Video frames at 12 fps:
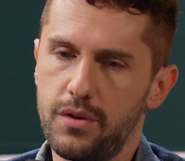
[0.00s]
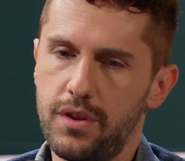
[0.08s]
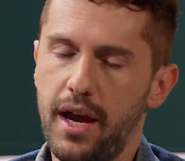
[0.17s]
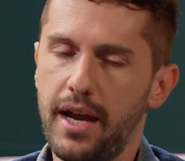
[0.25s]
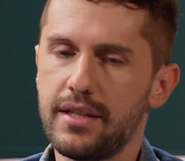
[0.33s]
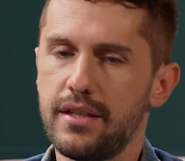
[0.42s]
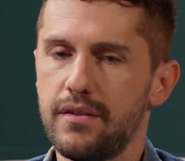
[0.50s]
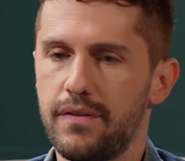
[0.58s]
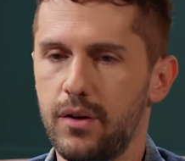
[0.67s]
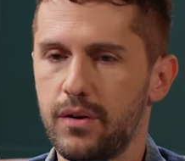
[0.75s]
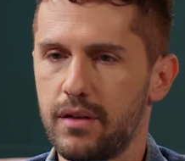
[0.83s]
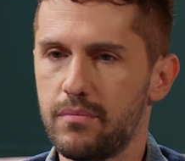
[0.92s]
the idea of
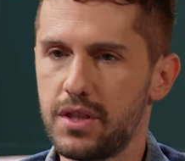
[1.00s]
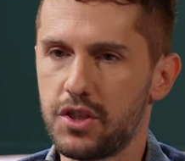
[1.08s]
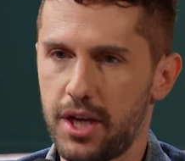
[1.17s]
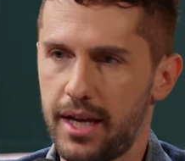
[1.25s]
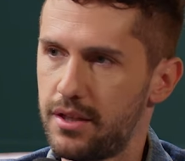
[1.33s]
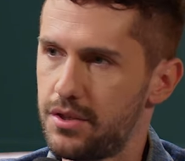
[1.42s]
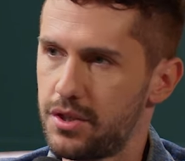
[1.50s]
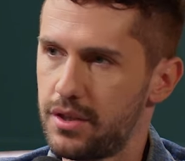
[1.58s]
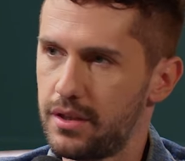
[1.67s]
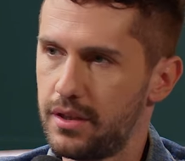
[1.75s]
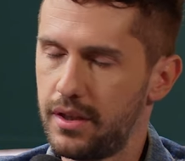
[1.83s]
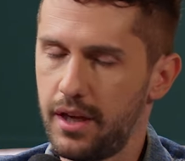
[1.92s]
hell can be
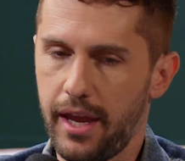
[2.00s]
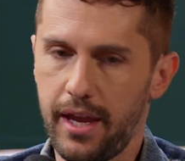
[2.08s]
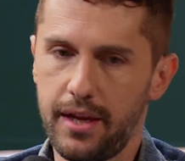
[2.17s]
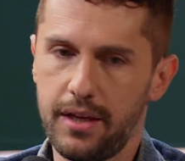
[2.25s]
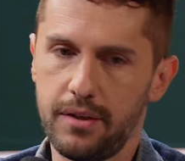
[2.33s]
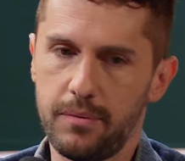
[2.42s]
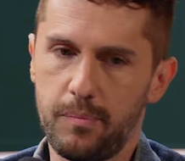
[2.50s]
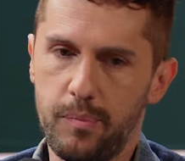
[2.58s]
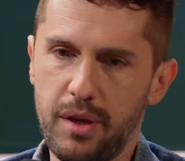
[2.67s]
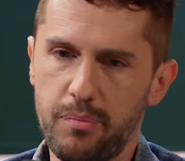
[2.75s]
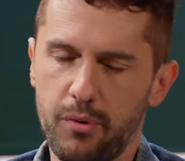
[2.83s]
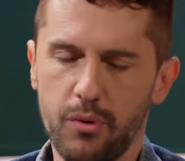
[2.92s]
challenging and
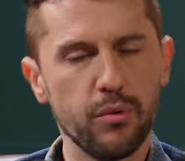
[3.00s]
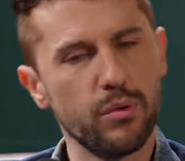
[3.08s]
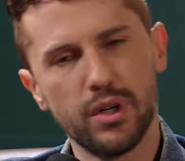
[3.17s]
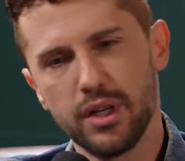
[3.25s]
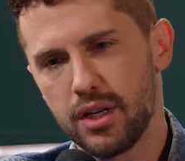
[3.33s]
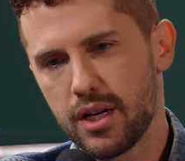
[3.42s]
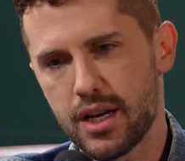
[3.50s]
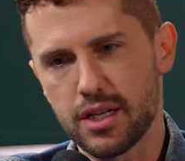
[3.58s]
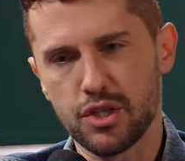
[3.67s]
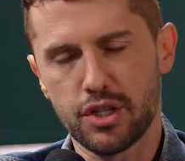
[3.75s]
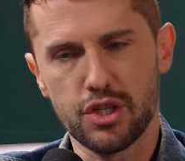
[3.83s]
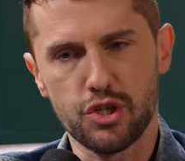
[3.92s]
people
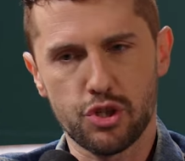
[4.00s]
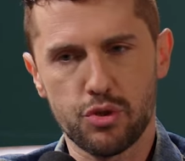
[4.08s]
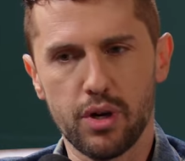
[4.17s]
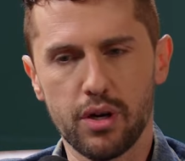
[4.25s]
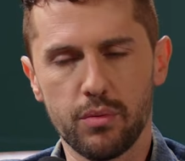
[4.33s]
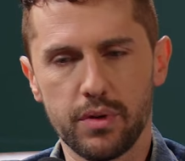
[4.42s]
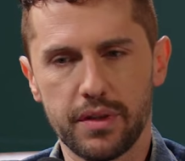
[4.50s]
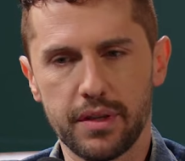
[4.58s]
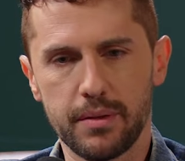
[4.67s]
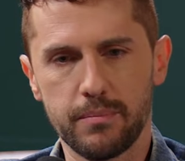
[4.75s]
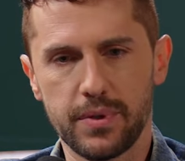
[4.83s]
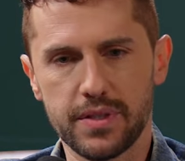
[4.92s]
can, can struggle with
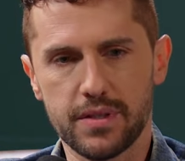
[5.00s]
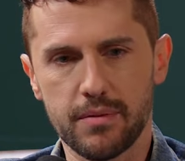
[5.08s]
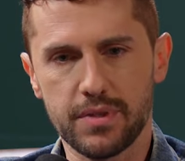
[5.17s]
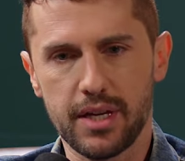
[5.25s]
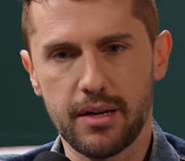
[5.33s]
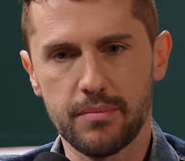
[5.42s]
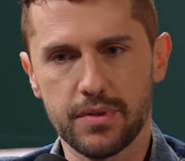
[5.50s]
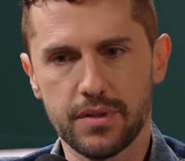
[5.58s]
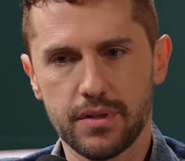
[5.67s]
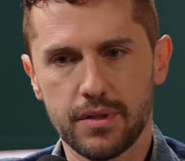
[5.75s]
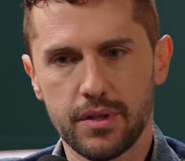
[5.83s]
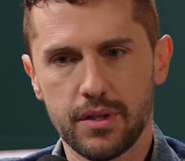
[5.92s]
it. But
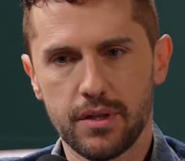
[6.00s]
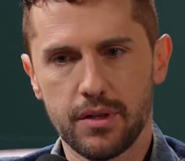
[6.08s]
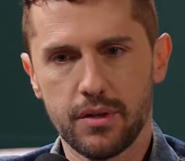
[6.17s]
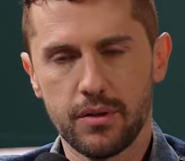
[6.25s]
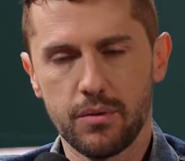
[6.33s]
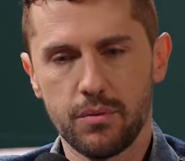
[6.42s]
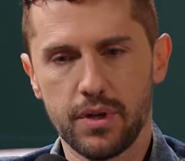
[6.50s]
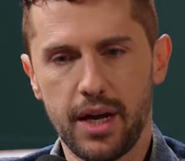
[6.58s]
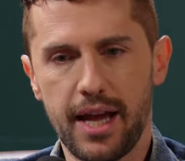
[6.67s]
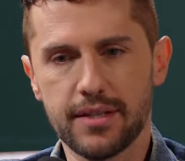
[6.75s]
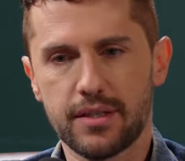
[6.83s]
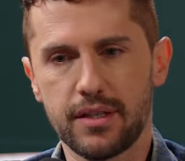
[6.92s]
sometimes we're
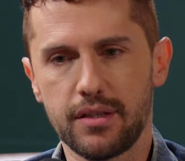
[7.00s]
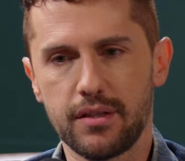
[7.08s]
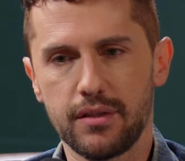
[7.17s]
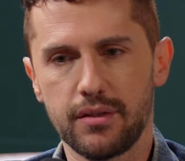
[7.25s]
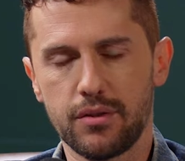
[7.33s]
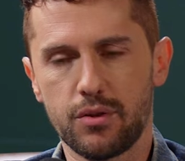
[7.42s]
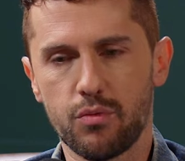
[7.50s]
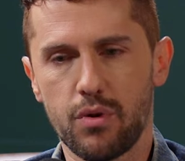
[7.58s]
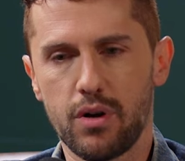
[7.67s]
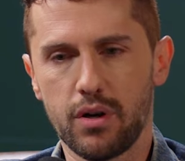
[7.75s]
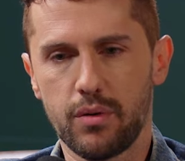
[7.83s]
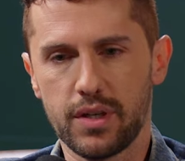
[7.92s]
asking the
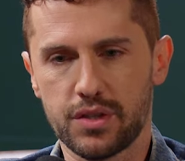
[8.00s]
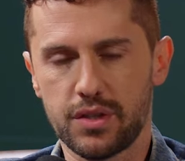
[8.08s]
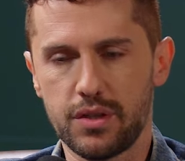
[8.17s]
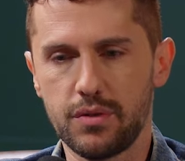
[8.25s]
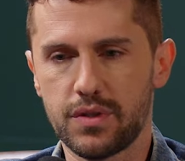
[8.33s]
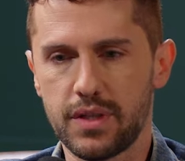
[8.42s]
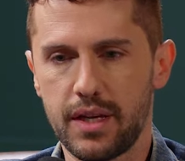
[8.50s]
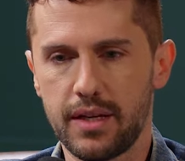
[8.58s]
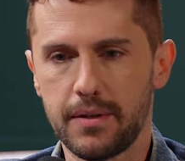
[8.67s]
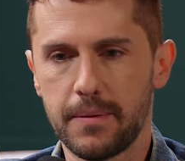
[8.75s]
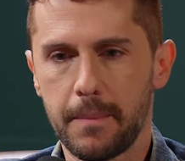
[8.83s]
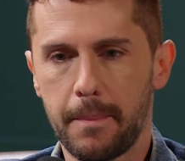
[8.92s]
wrong question. You
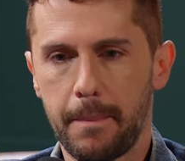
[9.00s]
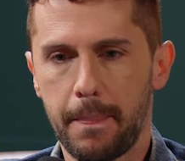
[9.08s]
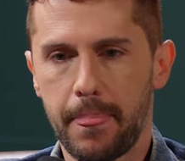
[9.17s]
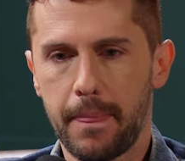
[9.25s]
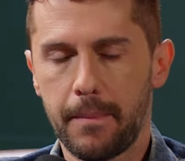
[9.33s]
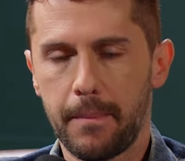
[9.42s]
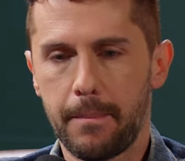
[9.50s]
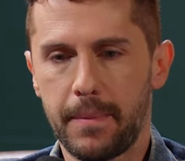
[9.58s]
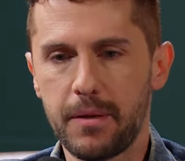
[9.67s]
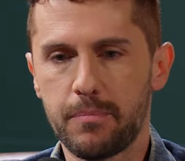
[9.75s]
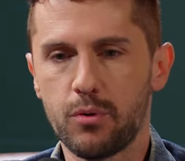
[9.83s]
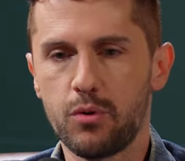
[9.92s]
said,
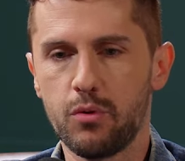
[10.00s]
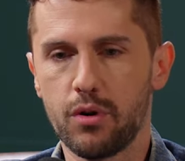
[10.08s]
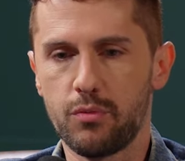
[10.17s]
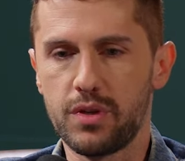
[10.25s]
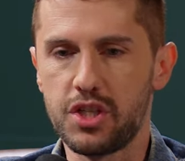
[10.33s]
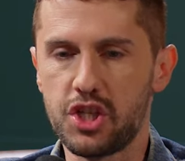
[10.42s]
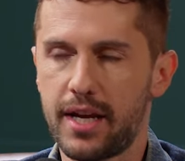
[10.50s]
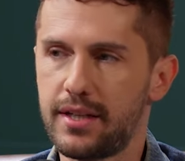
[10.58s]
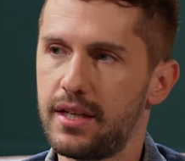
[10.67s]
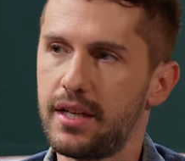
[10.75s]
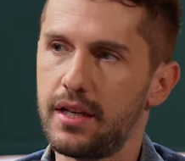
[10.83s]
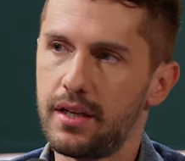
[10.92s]
people who are
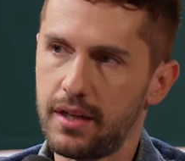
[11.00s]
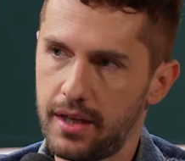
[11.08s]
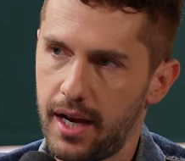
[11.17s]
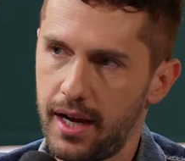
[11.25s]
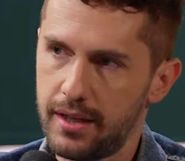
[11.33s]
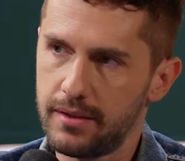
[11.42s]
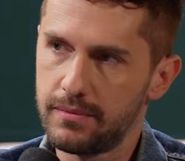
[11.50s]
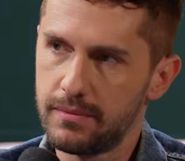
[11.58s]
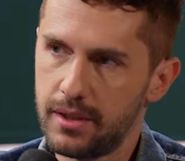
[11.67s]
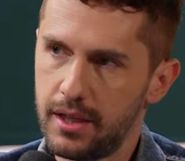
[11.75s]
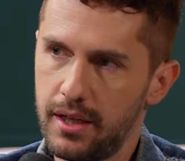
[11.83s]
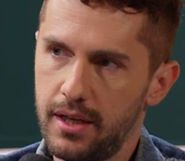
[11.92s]
rejecting God.
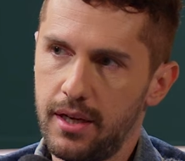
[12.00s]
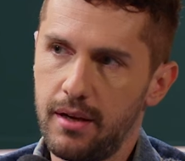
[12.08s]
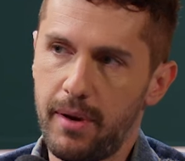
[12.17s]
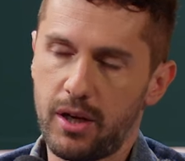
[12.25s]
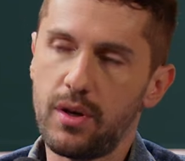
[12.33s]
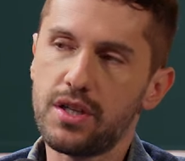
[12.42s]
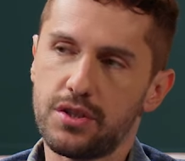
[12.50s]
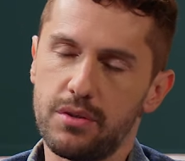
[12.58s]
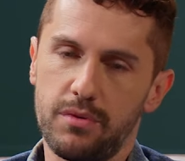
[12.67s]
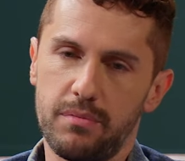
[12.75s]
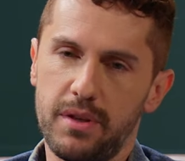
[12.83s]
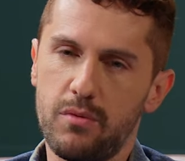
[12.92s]
My
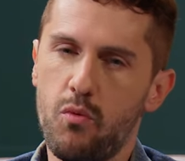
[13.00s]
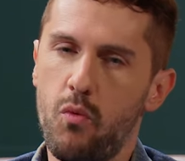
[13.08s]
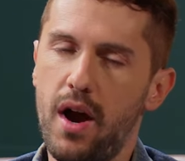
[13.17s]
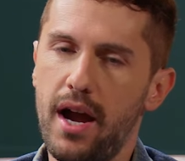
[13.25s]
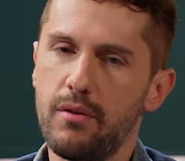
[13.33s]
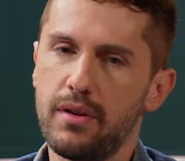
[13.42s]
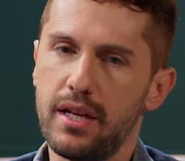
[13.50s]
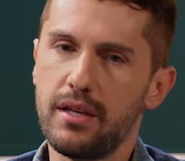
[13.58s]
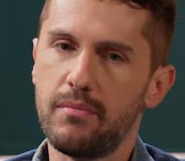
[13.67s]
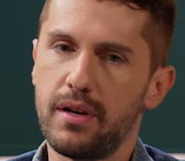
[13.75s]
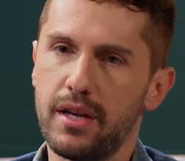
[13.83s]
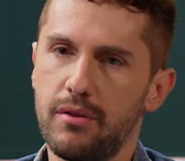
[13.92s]
question would be, why would
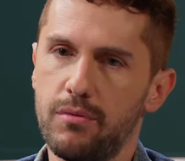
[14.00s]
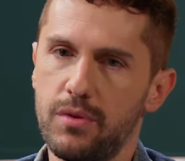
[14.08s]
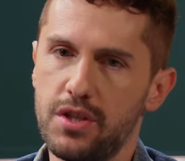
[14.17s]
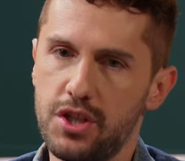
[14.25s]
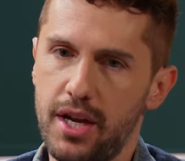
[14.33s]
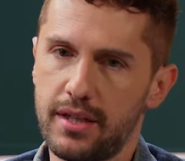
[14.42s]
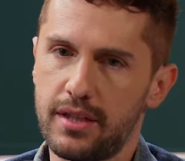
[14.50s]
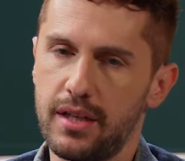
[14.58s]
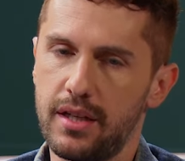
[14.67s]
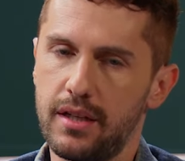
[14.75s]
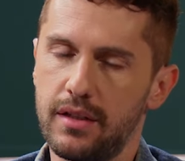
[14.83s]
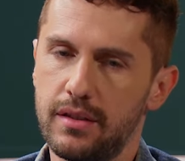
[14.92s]
anybody
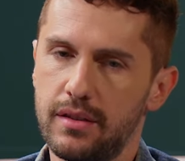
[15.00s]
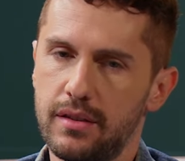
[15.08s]
rejecting